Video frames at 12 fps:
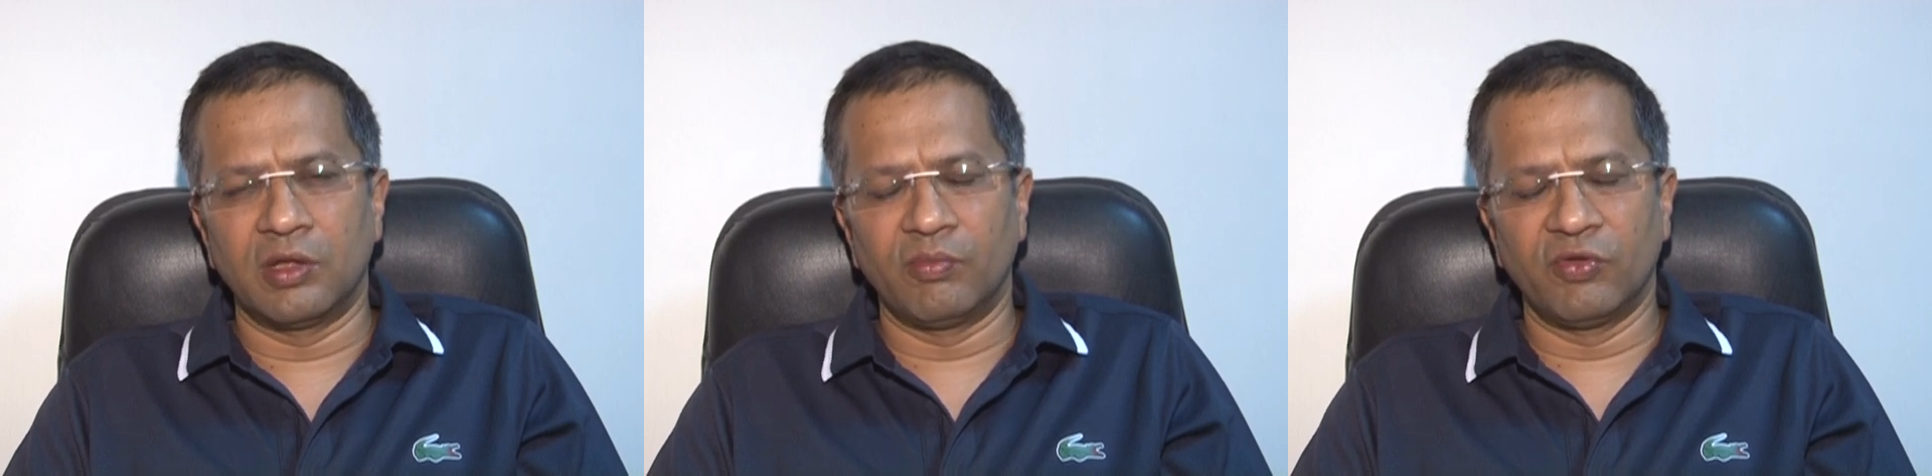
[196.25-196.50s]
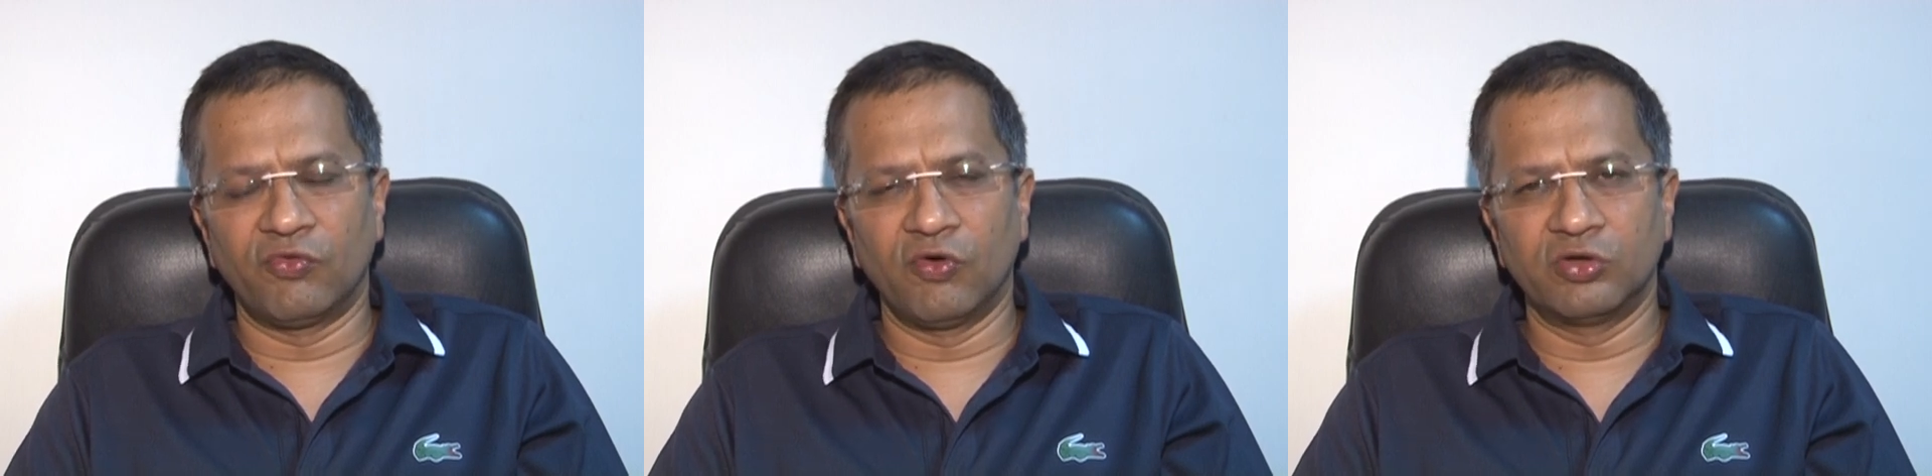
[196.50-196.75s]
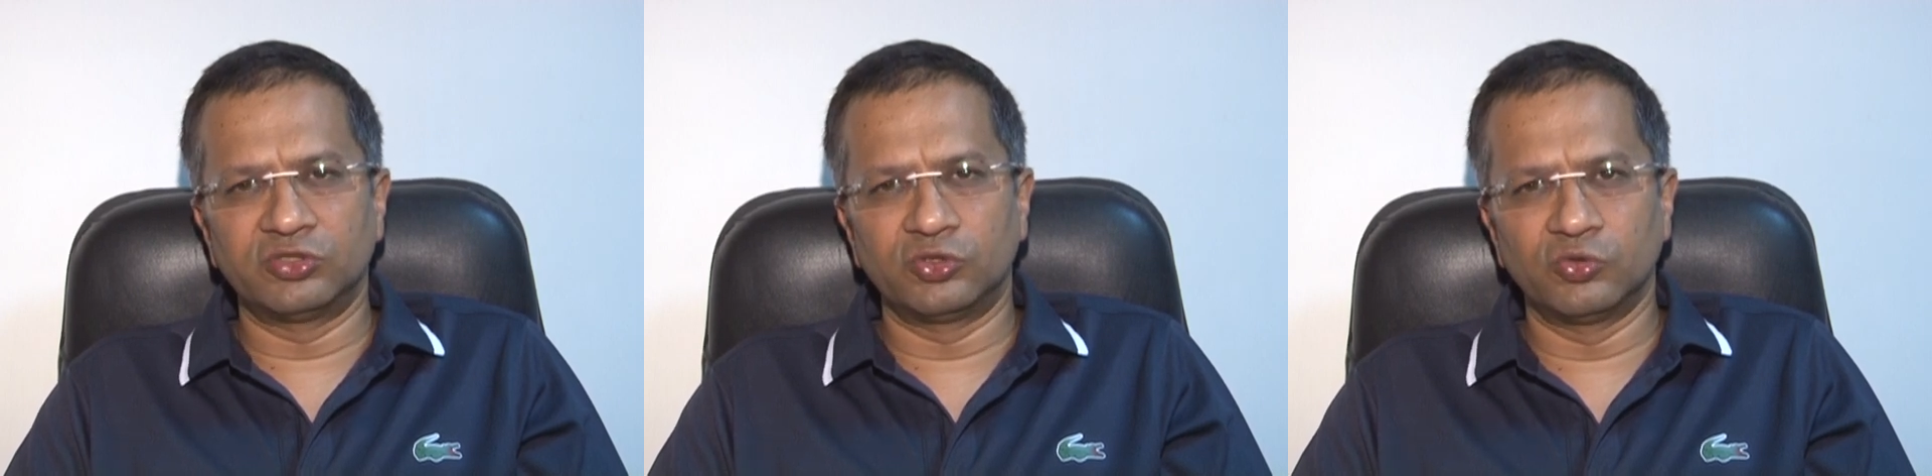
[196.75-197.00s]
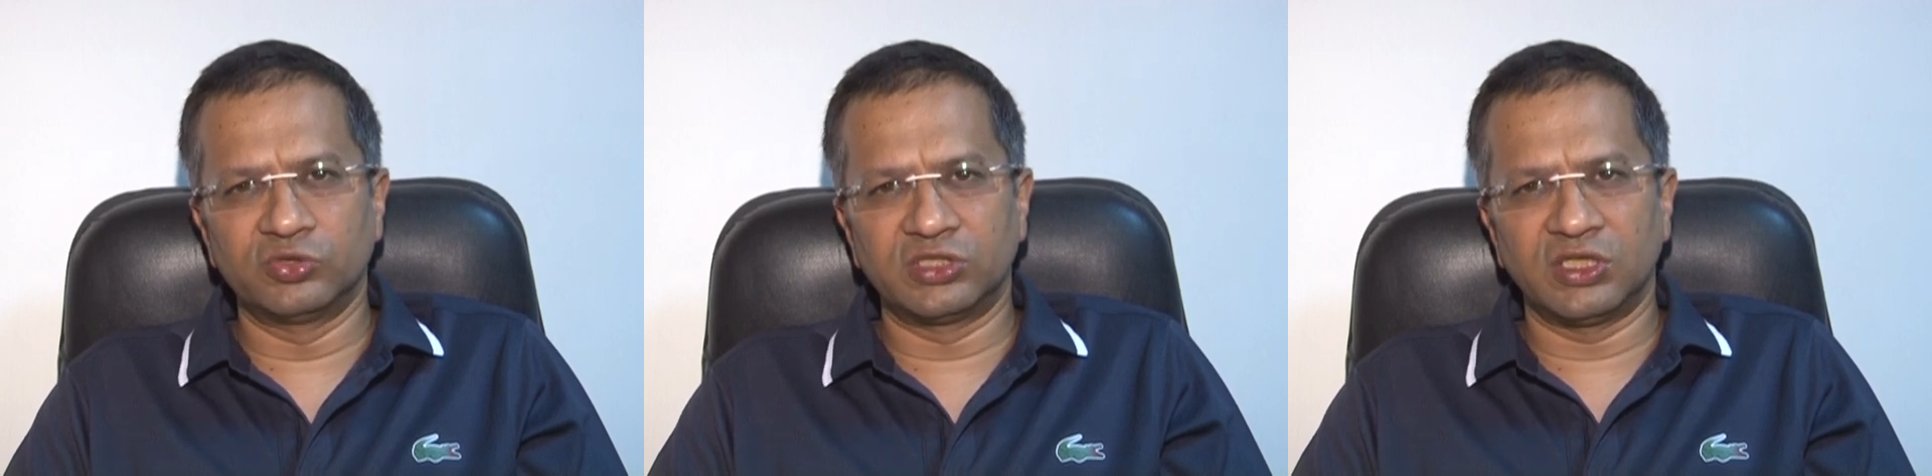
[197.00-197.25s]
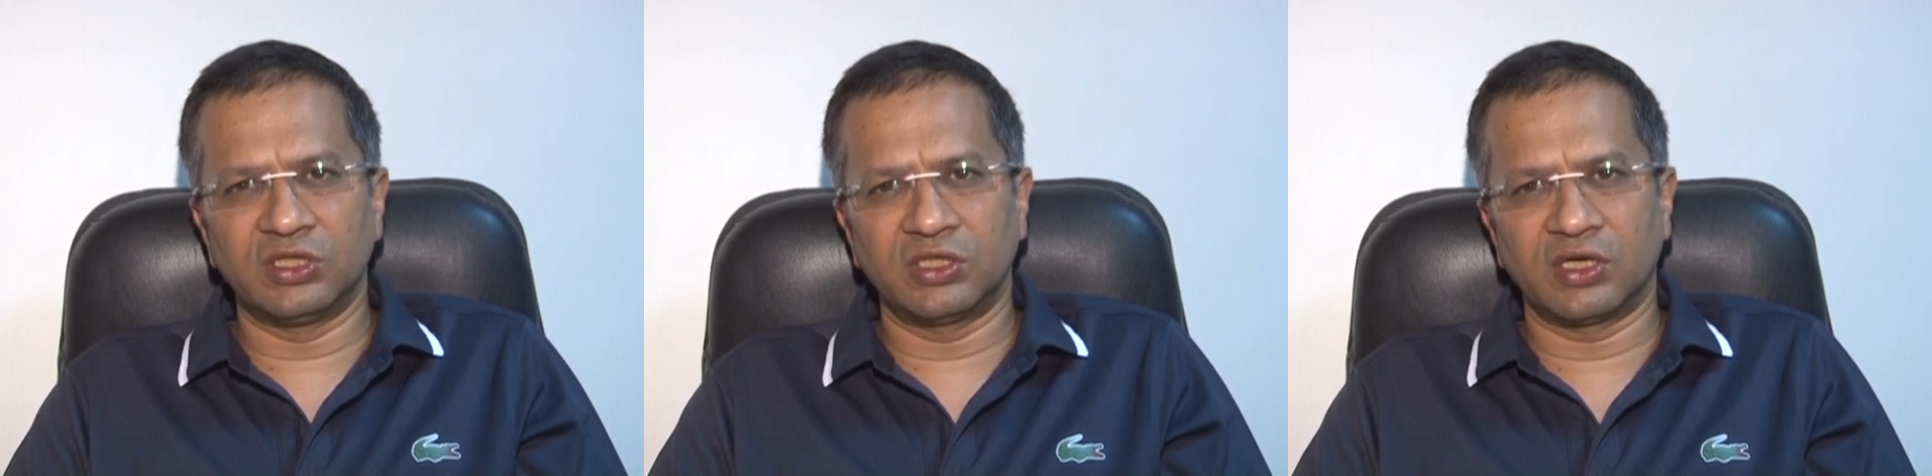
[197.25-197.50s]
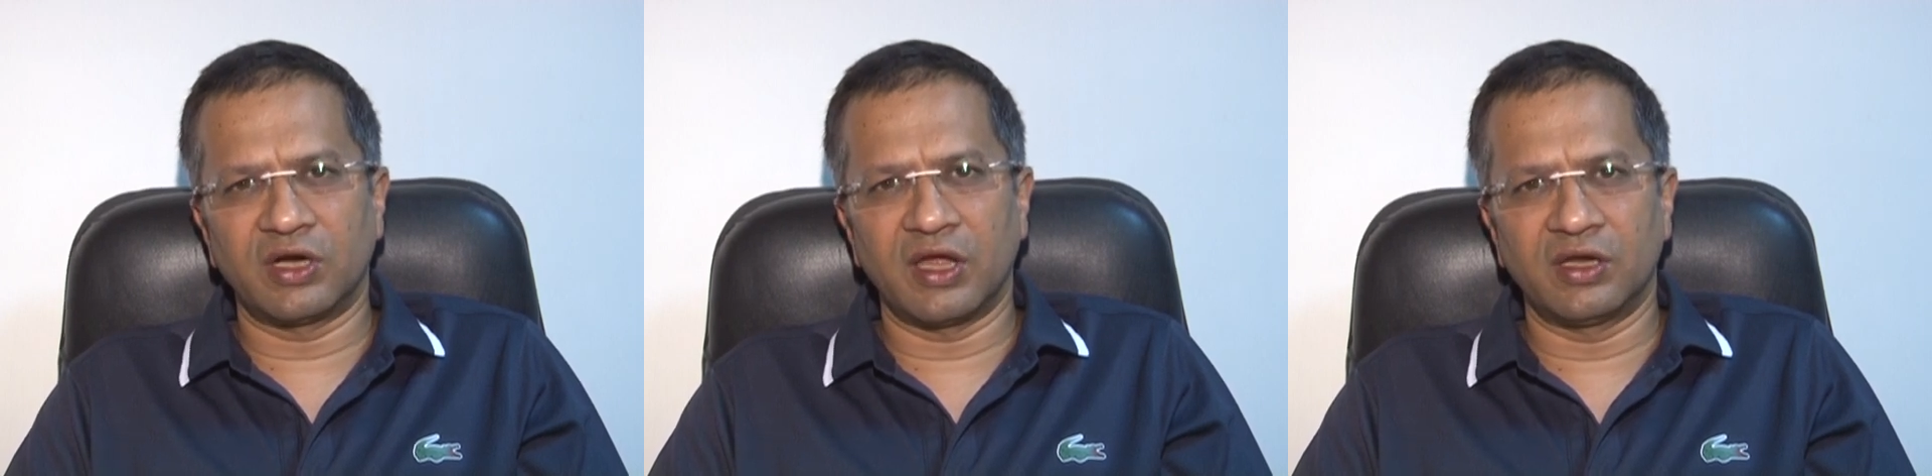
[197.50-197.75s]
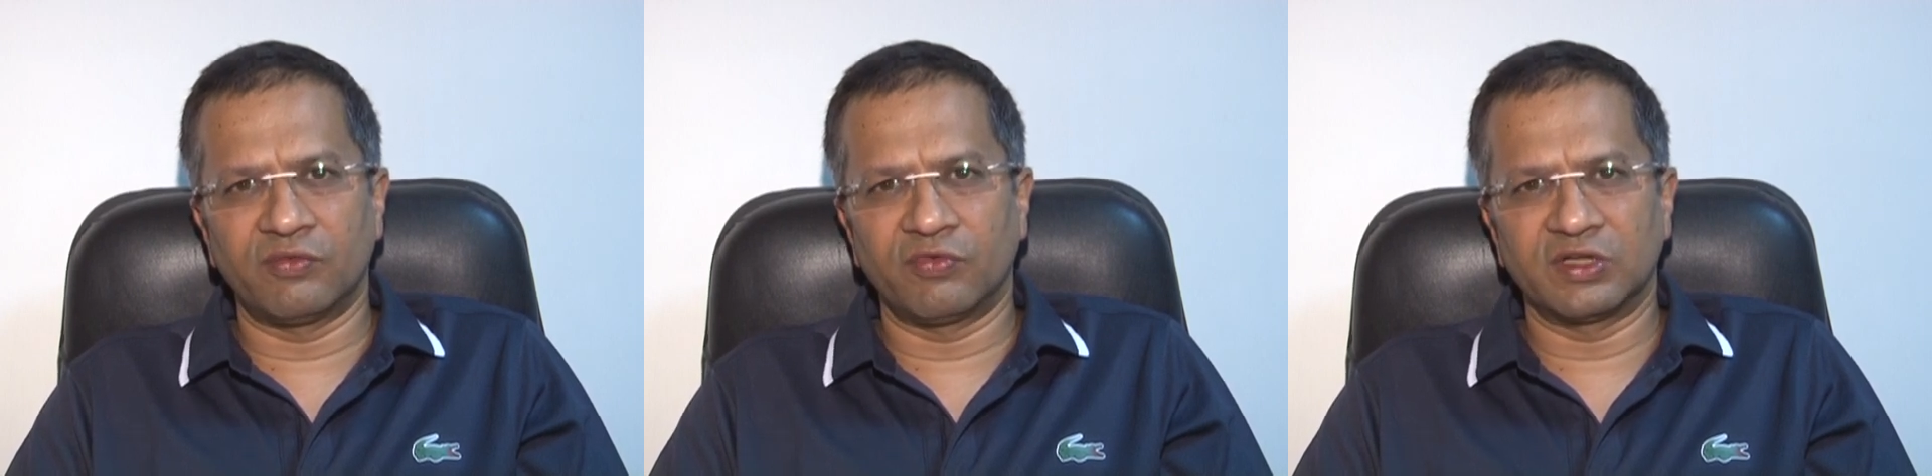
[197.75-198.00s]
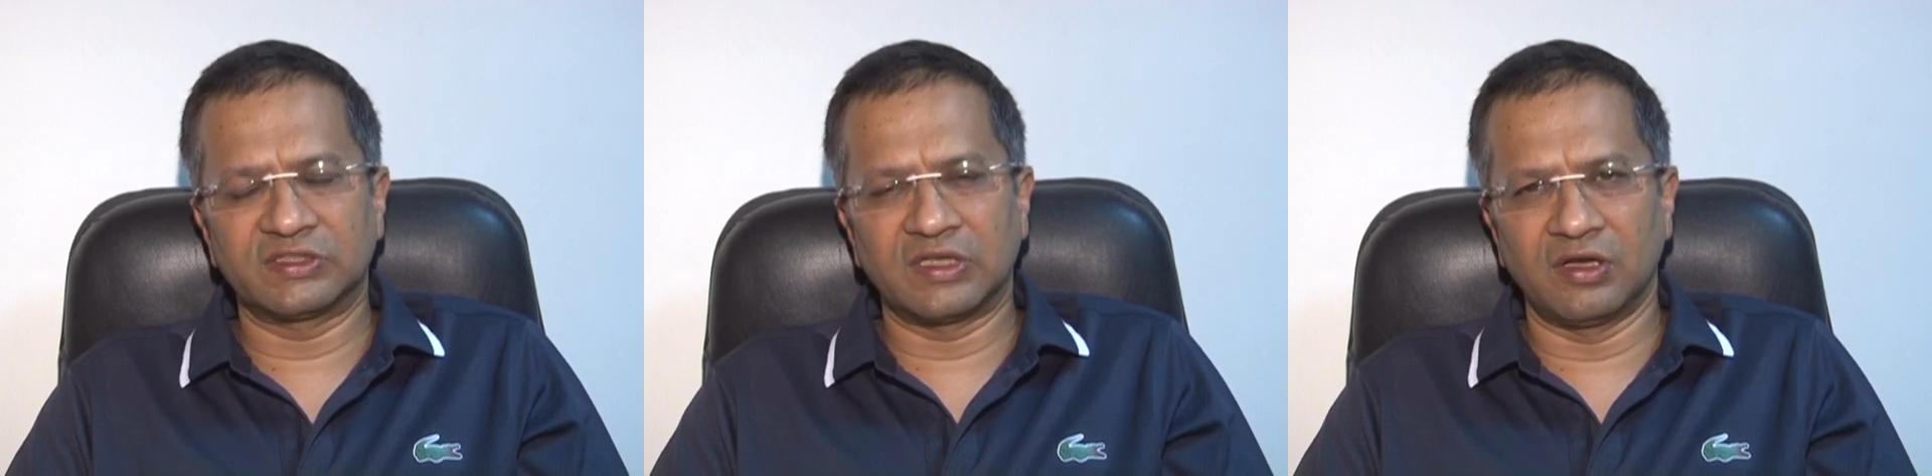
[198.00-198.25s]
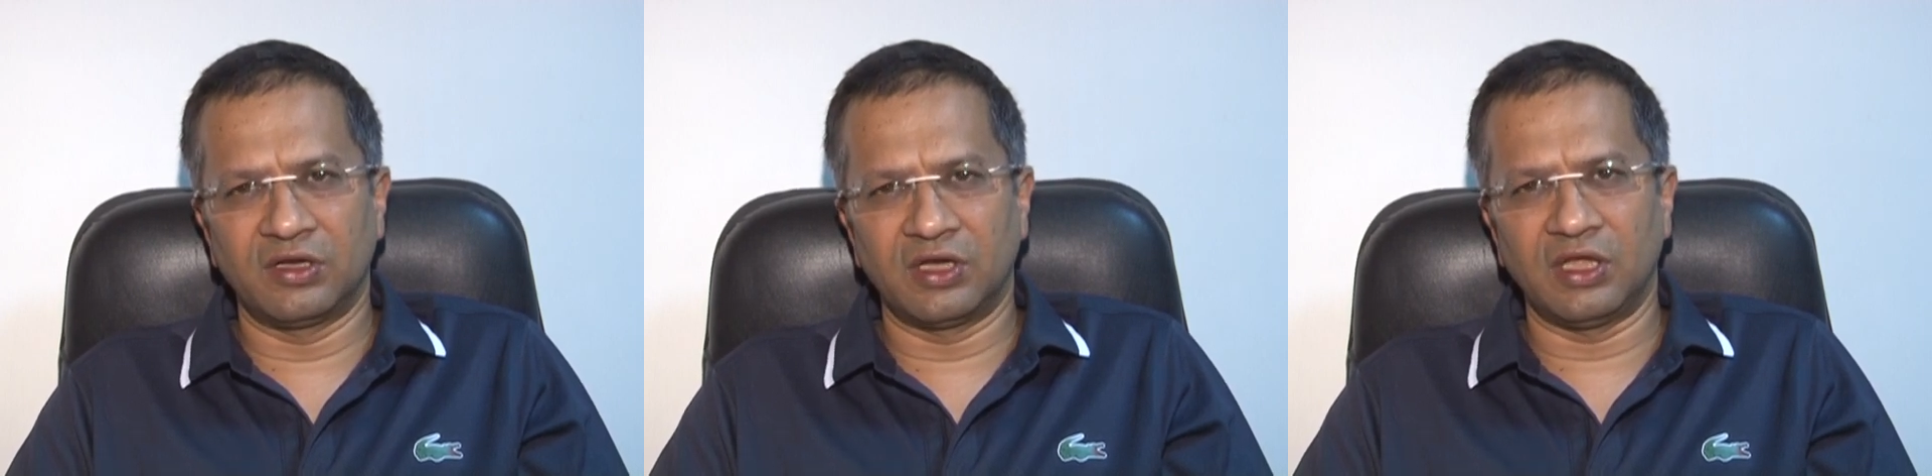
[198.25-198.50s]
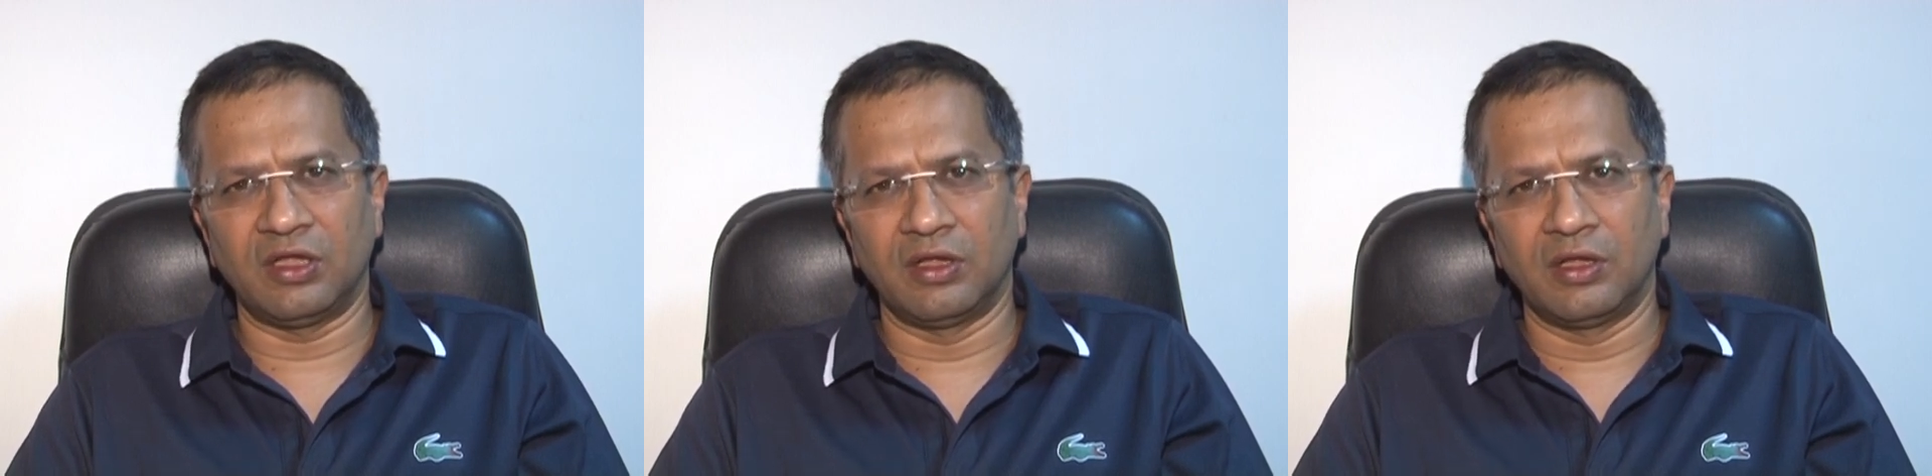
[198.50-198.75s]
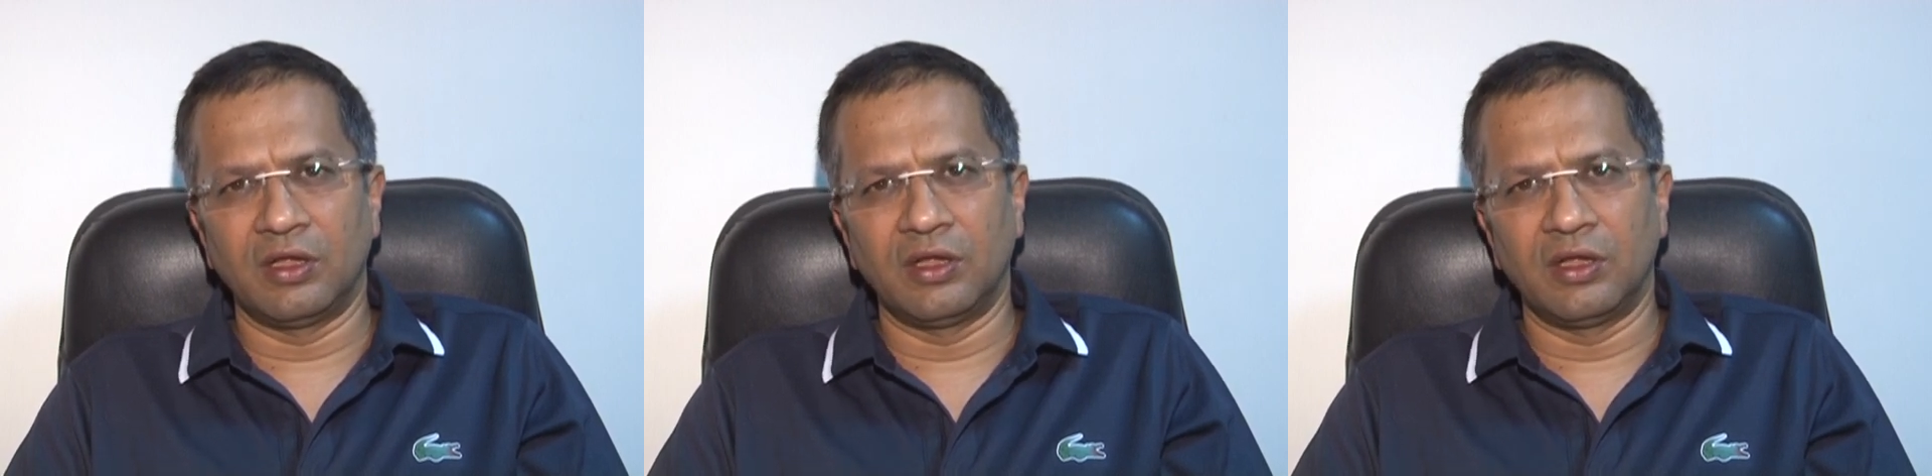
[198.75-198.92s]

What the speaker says: before choosing the right facility.